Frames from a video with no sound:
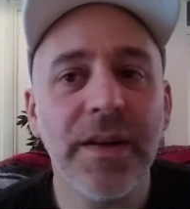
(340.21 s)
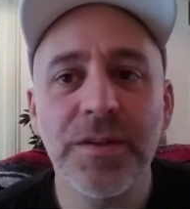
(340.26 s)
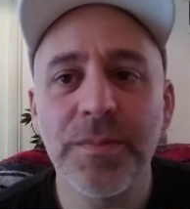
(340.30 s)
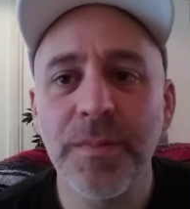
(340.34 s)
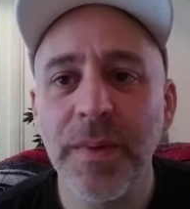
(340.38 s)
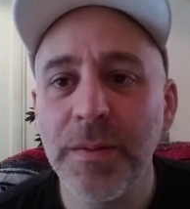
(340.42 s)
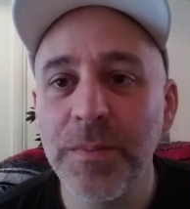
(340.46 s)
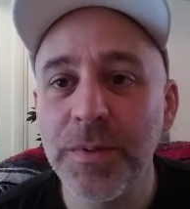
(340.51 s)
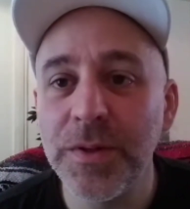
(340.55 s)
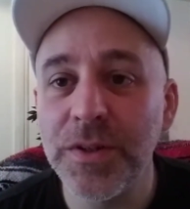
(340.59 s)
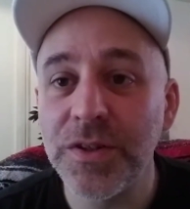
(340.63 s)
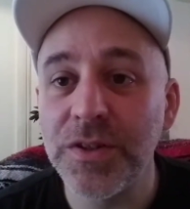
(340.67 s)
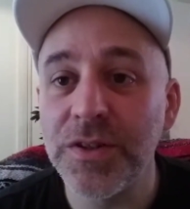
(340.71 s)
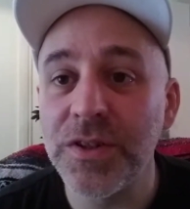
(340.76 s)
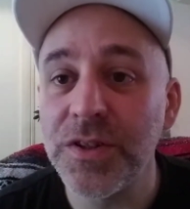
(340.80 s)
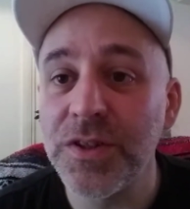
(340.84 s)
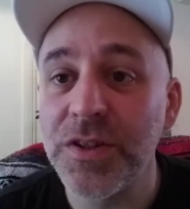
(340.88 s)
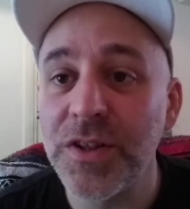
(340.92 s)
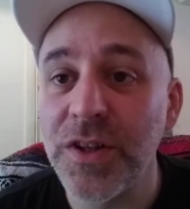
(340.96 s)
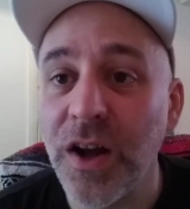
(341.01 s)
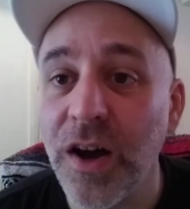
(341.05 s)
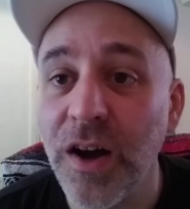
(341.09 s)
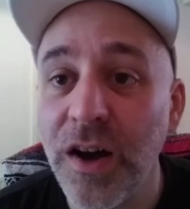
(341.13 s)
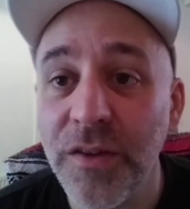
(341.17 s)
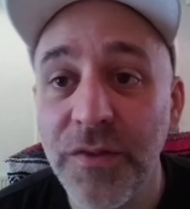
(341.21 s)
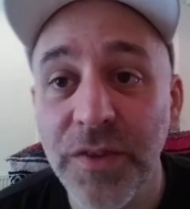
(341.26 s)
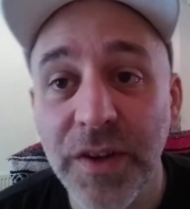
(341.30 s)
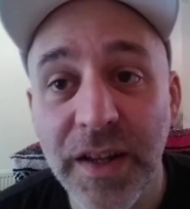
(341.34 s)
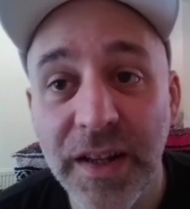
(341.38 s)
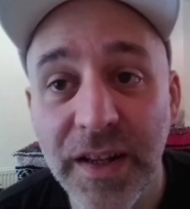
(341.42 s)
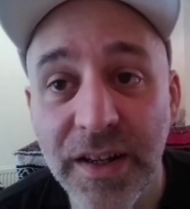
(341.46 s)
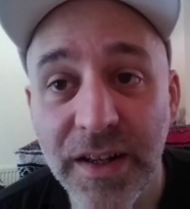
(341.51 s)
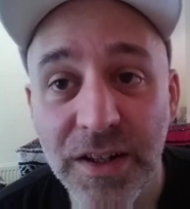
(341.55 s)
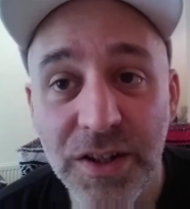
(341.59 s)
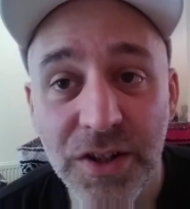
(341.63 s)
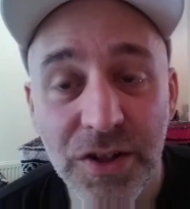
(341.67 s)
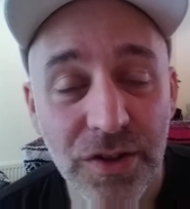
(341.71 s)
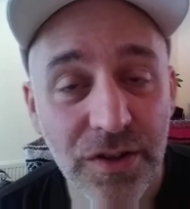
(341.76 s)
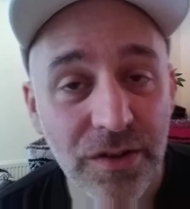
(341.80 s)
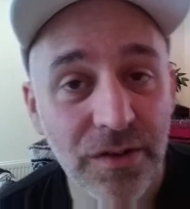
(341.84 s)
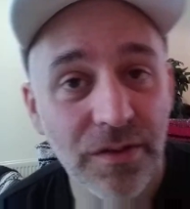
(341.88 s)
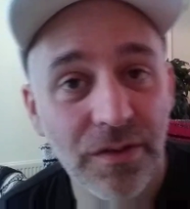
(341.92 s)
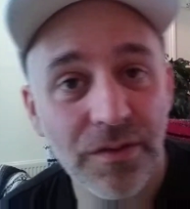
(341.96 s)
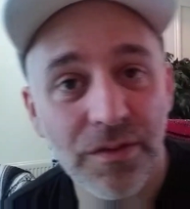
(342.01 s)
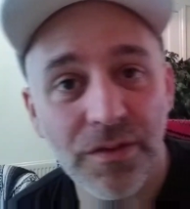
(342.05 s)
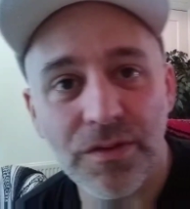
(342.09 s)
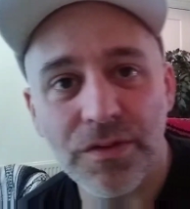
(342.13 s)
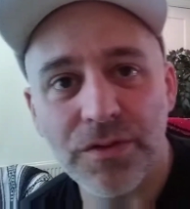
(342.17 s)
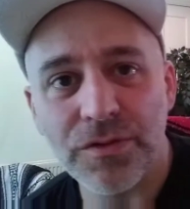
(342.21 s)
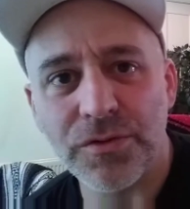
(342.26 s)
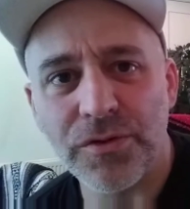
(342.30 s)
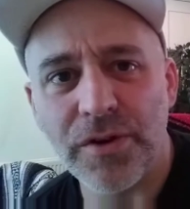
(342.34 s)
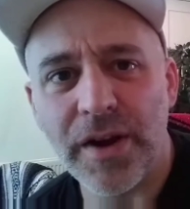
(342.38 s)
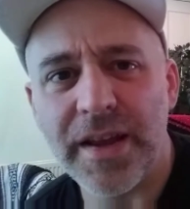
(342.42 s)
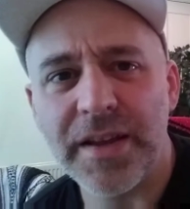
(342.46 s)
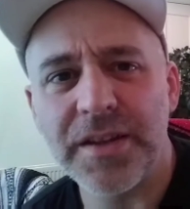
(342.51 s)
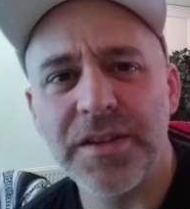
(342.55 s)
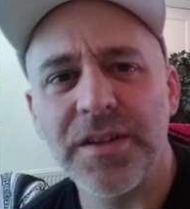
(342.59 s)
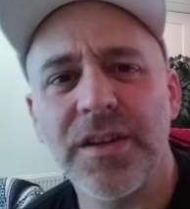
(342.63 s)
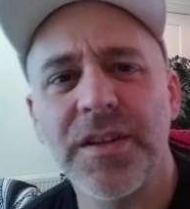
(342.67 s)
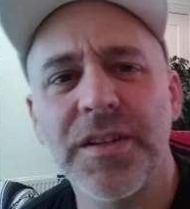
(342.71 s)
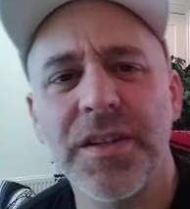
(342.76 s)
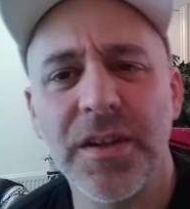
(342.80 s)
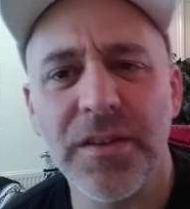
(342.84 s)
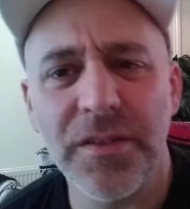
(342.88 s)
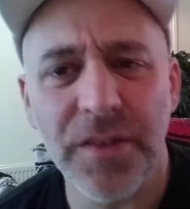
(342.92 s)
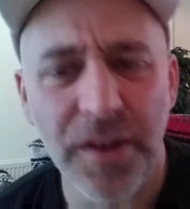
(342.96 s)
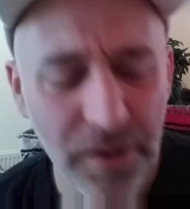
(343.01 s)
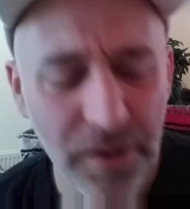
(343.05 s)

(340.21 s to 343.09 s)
maybe just the start of an English thread, I don't know